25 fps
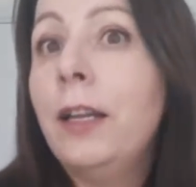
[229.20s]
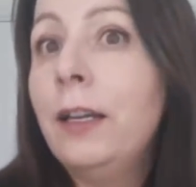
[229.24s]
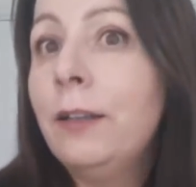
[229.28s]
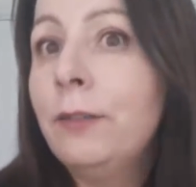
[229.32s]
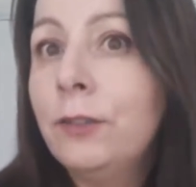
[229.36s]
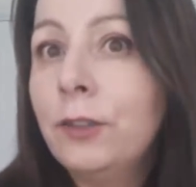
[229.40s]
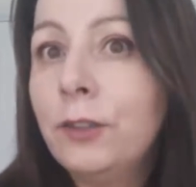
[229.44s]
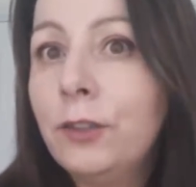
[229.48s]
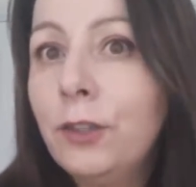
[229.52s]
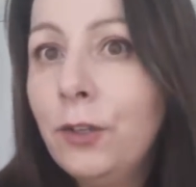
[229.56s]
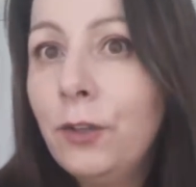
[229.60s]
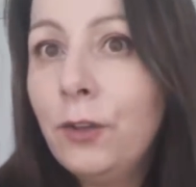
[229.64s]
to
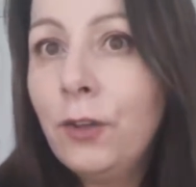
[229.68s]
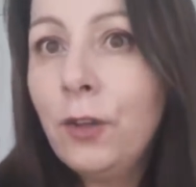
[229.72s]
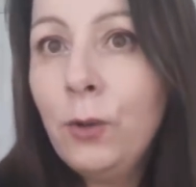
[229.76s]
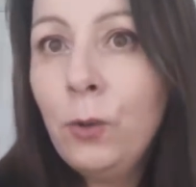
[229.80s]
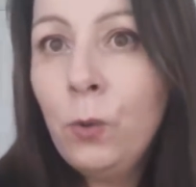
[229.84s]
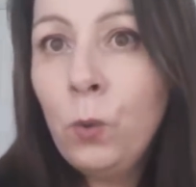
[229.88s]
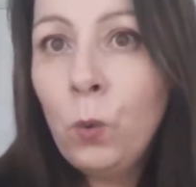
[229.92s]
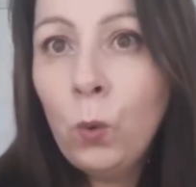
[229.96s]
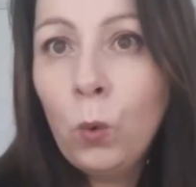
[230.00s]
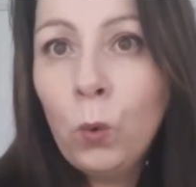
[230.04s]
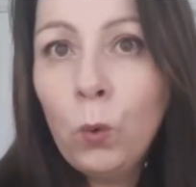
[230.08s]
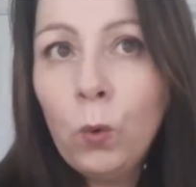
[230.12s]
have to do the
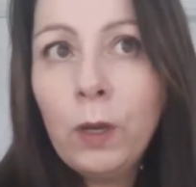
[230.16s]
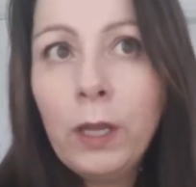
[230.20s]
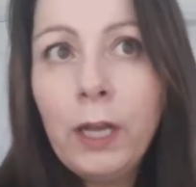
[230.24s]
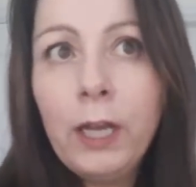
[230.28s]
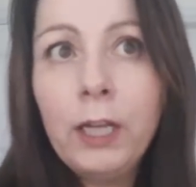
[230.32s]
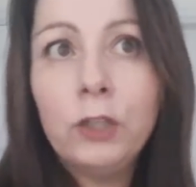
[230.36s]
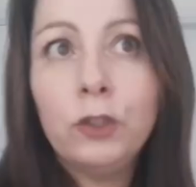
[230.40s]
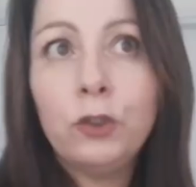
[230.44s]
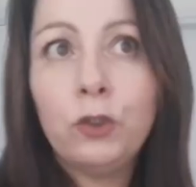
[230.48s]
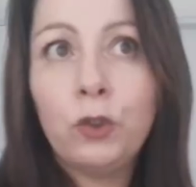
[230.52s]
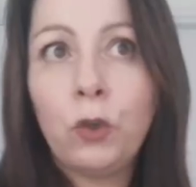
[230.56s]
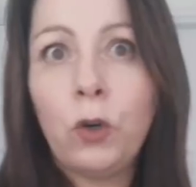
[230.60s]
haul um,
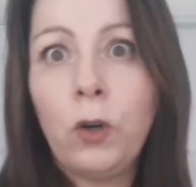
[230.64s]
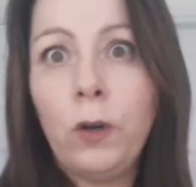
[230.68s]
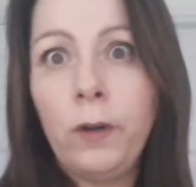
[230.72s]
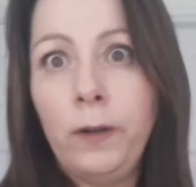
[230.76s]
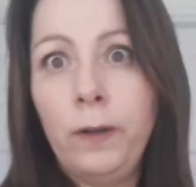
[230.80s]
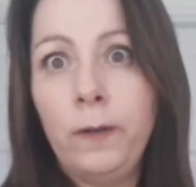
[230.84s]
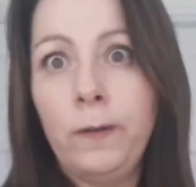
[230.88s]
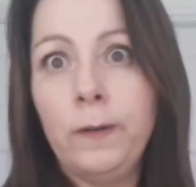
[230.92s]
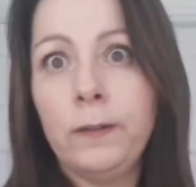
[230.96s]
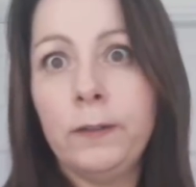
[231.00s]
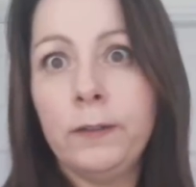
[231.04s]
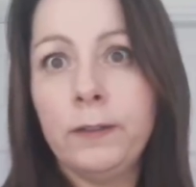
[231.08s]
and try
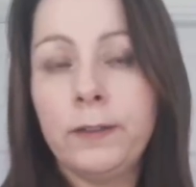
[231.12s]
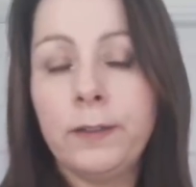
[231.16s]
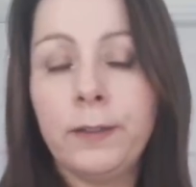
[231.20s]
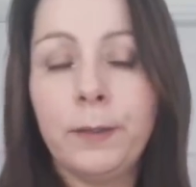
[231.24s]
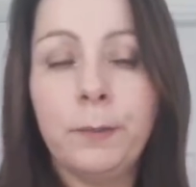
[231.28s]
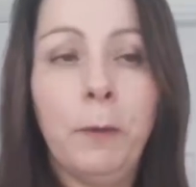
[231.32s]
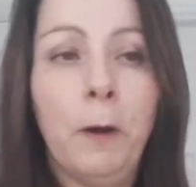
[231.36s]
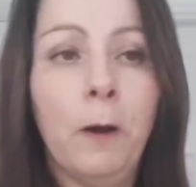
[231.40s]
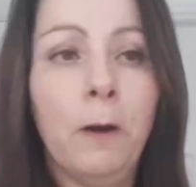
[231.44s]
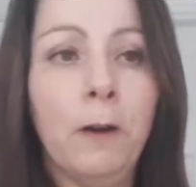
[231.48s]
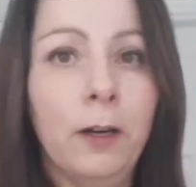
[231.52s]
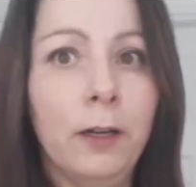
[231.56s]
on
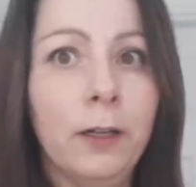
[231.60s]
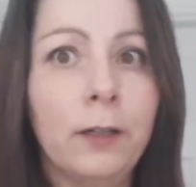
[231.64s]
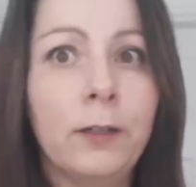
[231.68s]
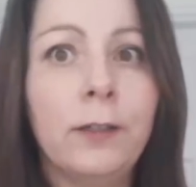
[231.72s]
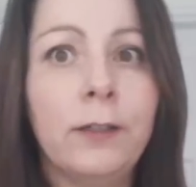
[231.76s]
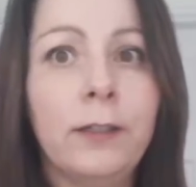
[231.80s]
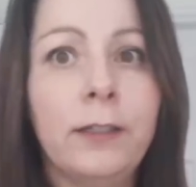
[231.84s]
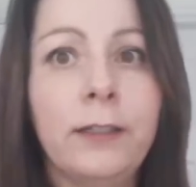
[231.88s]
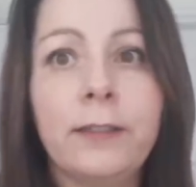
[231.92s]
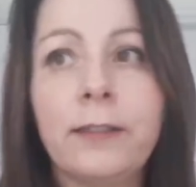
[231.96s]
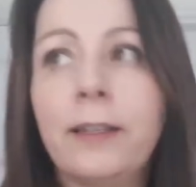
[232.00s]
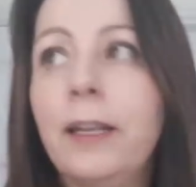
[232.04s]
tomorrow
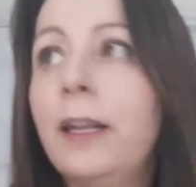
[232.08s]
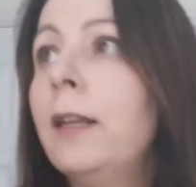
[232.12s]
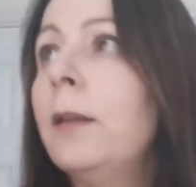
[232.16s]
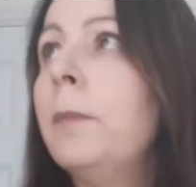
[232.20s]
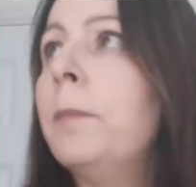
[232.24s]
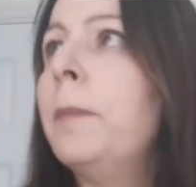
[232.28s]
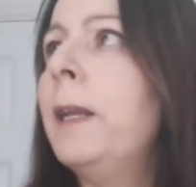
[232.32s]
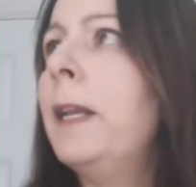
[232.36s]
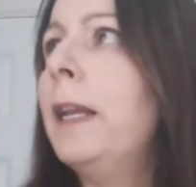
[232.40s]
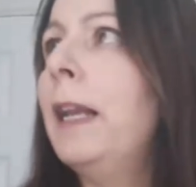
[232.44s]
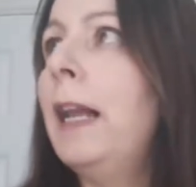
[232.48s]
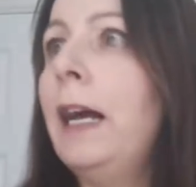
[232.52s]
because it's getting a
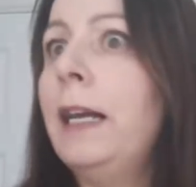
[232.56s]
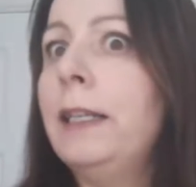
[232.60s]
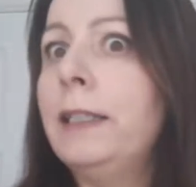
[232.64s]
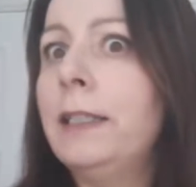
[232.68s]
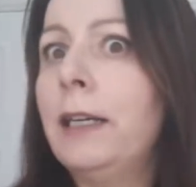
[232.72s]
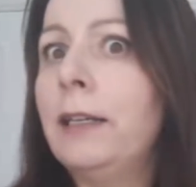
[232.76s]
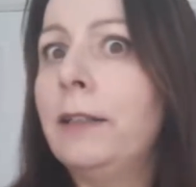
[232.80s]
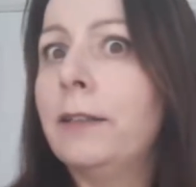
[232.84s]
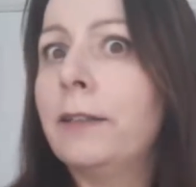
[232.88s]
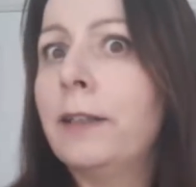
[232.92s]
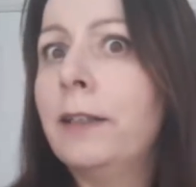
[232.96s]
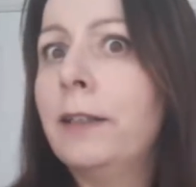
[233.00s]
bit late
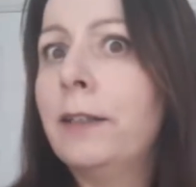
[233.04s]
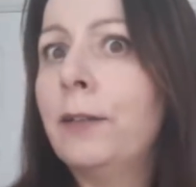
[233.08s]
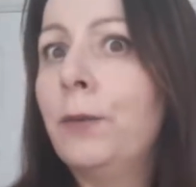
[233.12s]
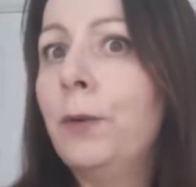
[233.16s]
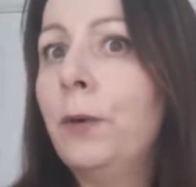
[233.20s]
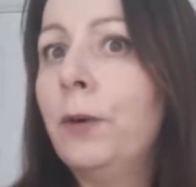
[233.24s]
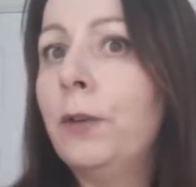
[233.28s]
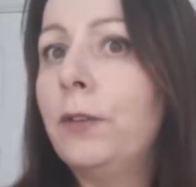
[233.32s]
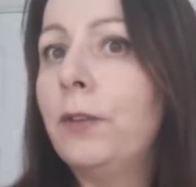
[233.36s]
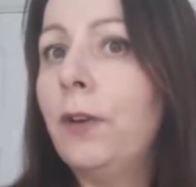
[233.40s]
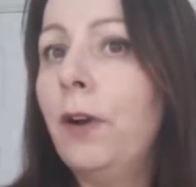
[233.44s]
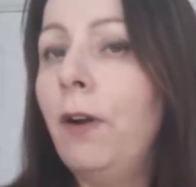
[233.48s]
now. It's getting
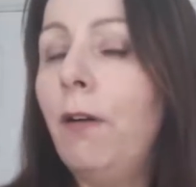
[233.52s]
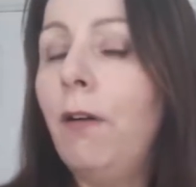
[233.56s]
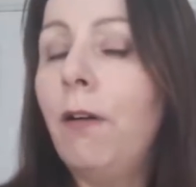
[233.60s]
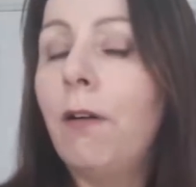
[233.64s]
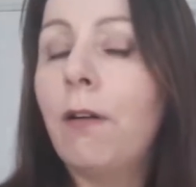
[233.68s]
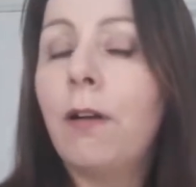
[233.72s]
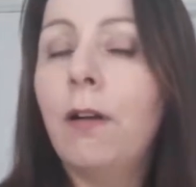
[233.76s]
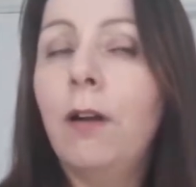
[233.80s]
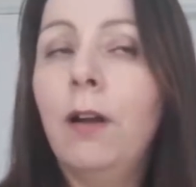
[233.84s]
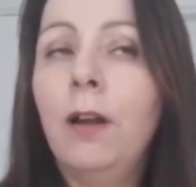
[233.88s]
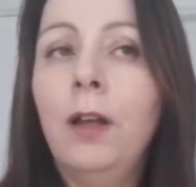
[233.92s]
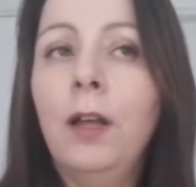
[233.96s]
quite dark